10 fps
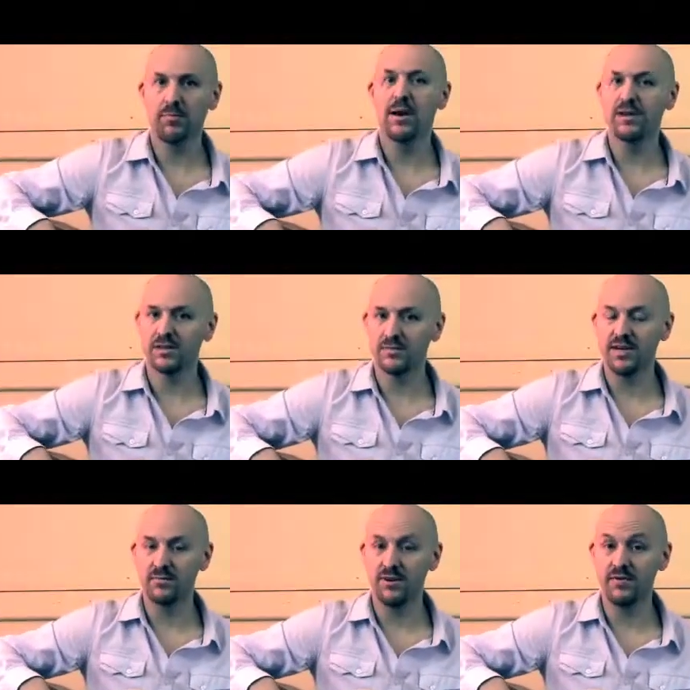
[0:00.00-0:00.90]
practice makes
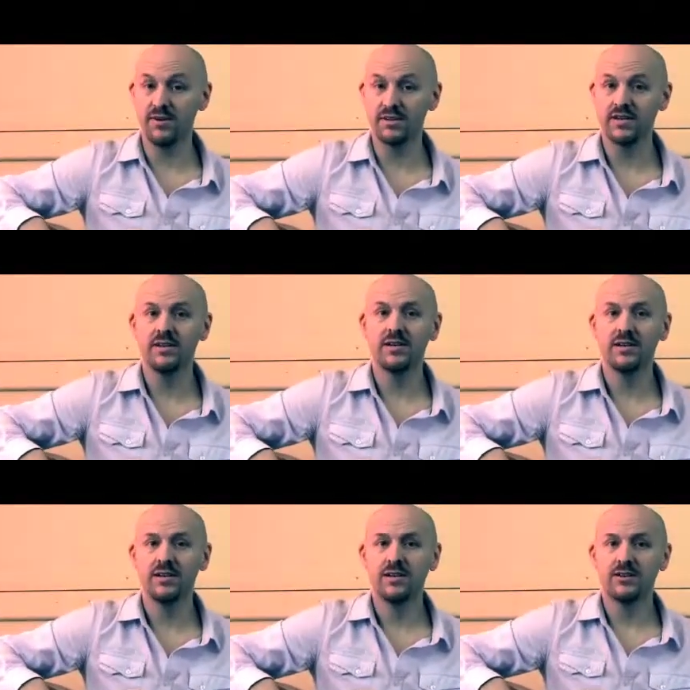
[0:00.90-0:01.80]
perfect.
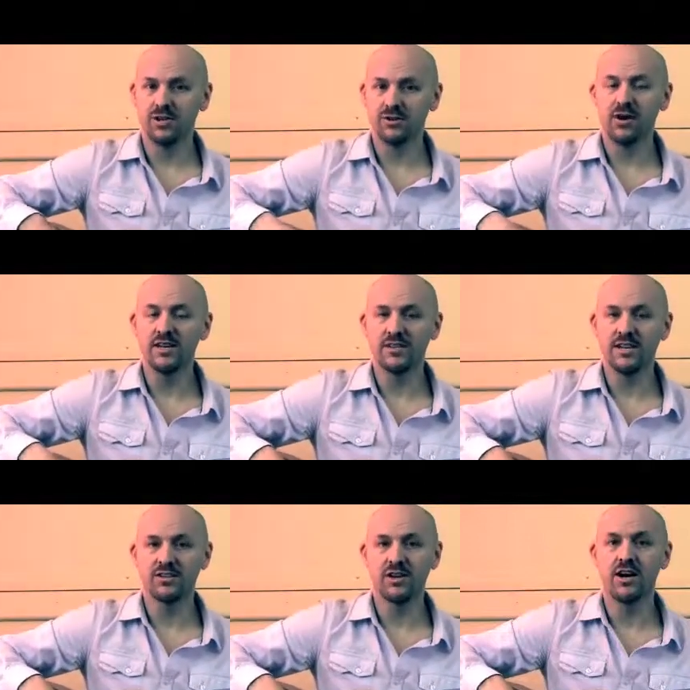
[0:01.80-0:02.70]
So try and set
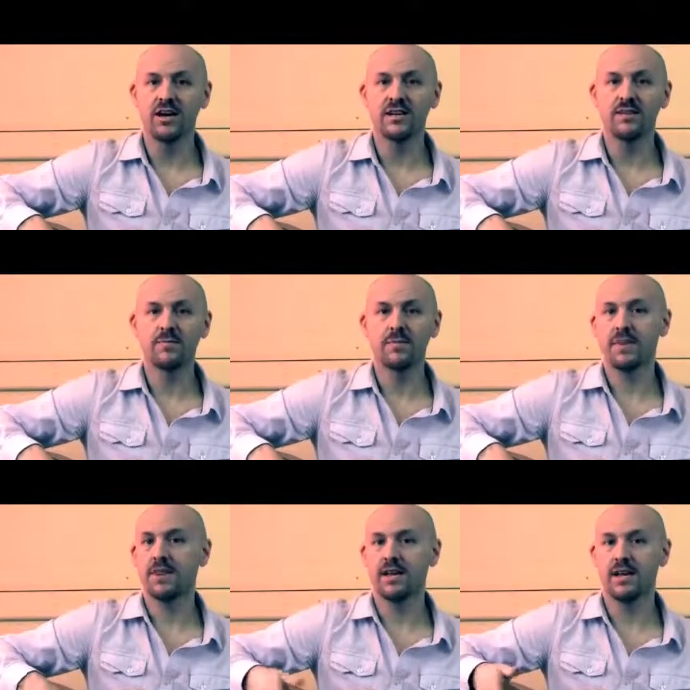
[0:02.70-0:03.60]
aside
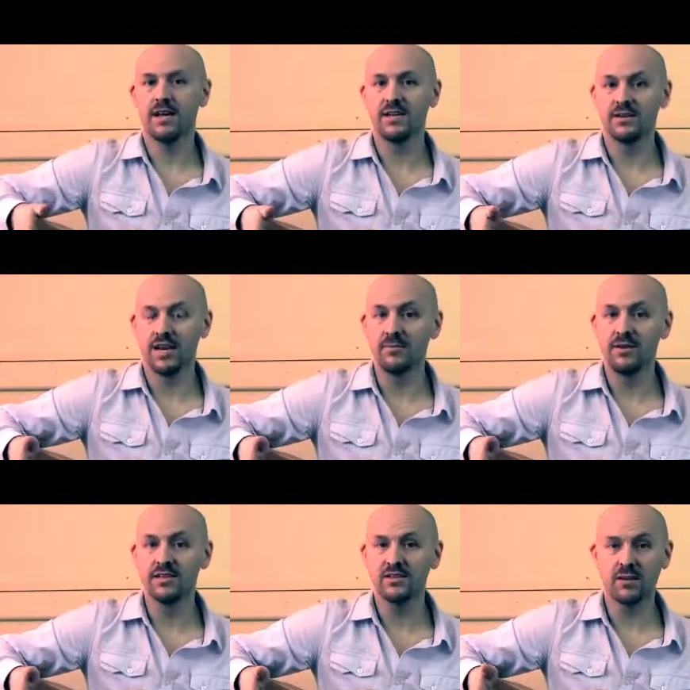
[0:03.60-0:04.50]
10
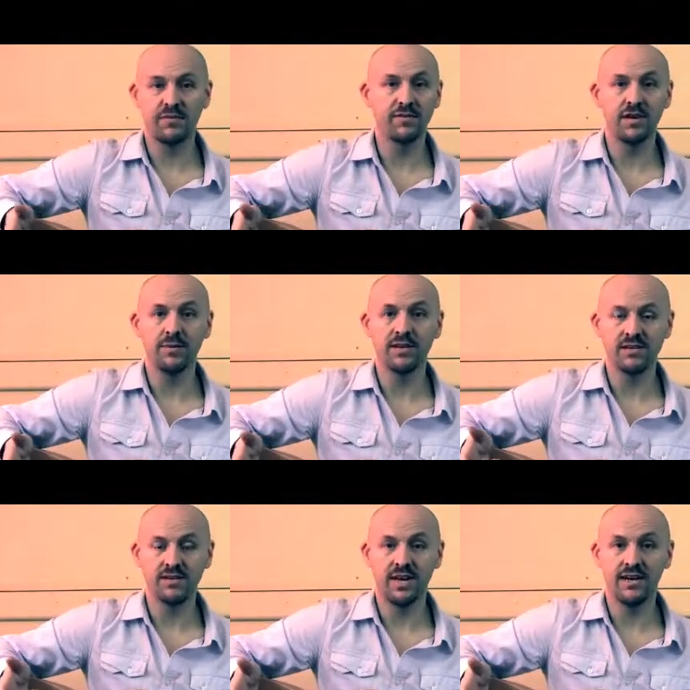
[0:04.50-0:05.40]
minutes to 15 minutes a
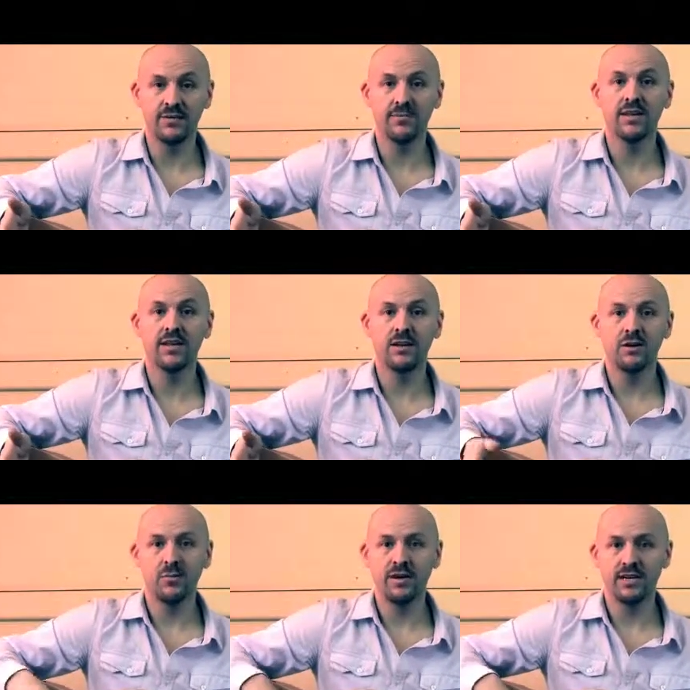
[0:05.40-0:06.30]
day
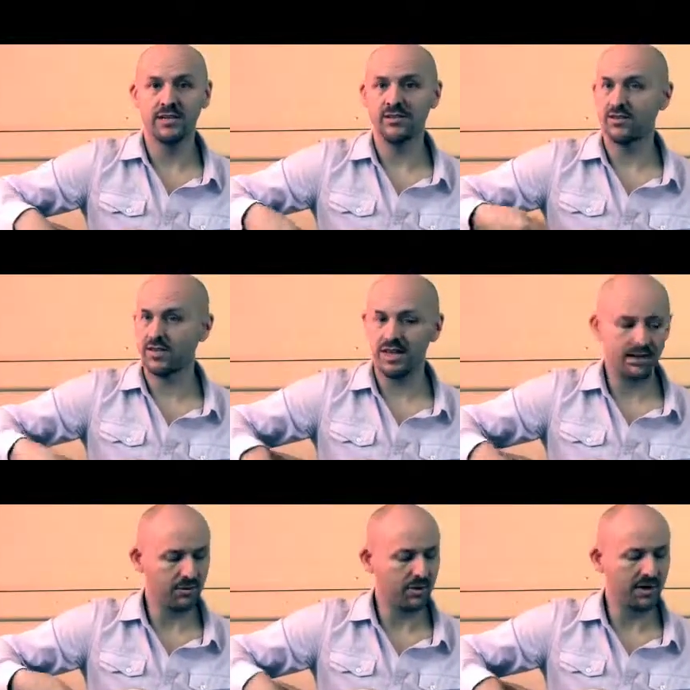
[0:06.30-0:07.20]
where you can just sit down
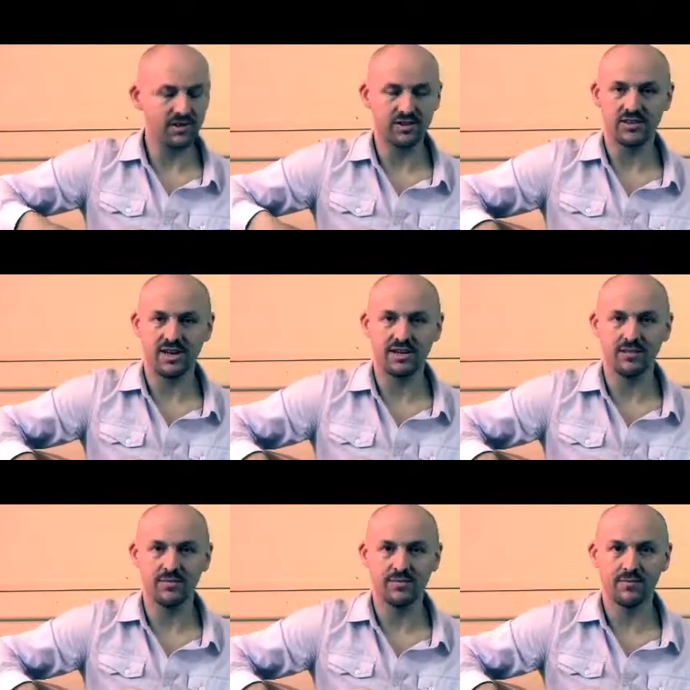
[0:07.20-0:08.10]
and practice guitar.
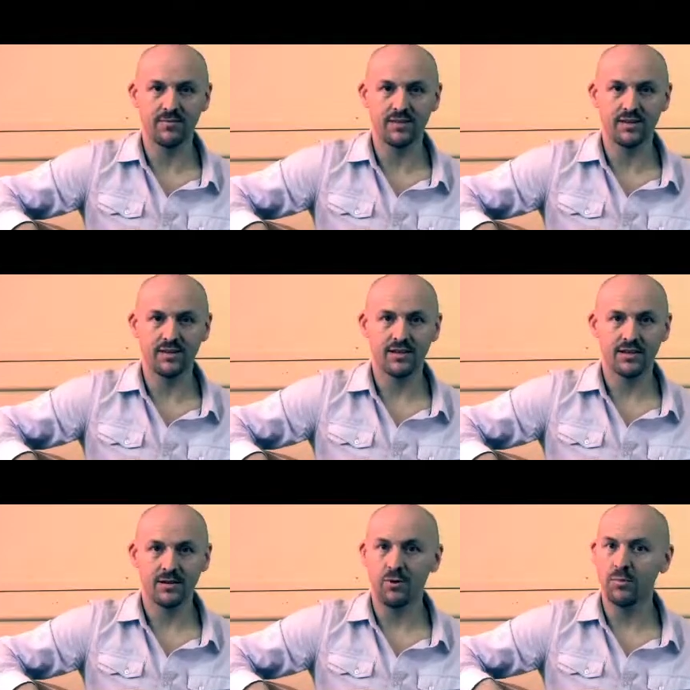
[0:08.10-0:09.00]

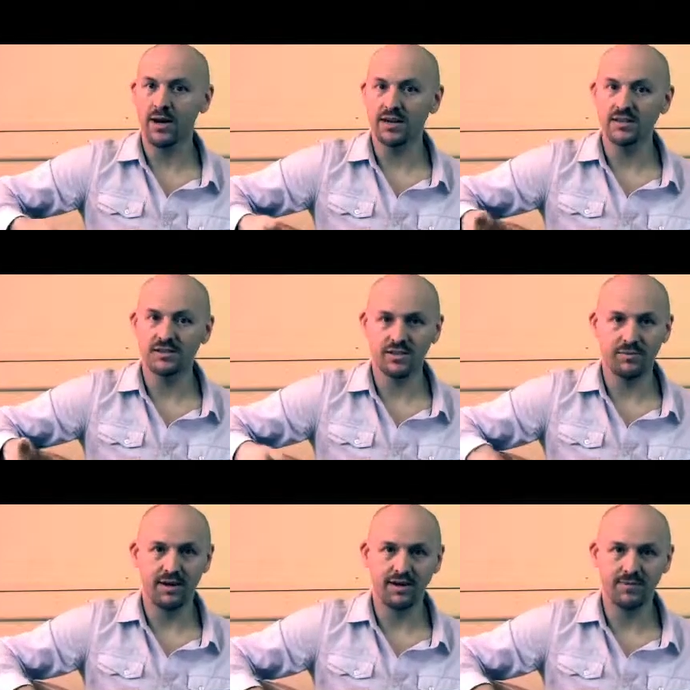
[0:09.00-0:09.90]
More practice, the
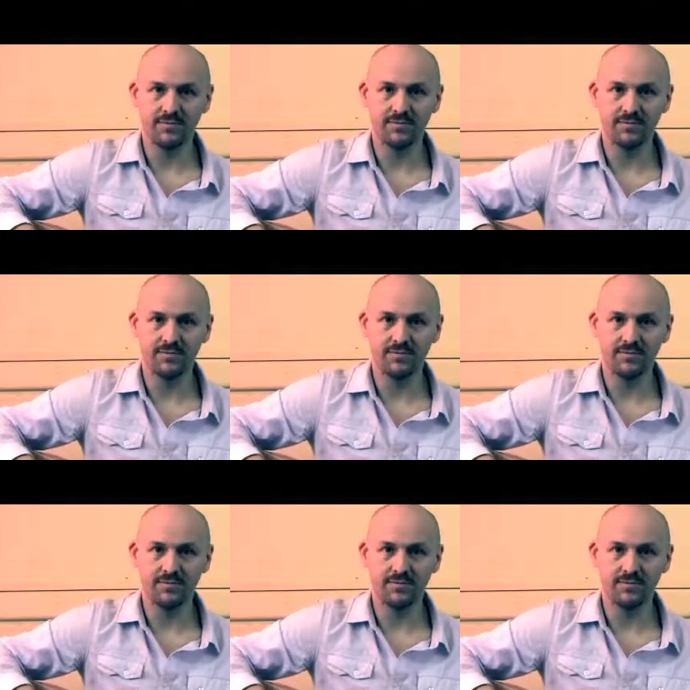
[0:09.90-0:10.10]
better.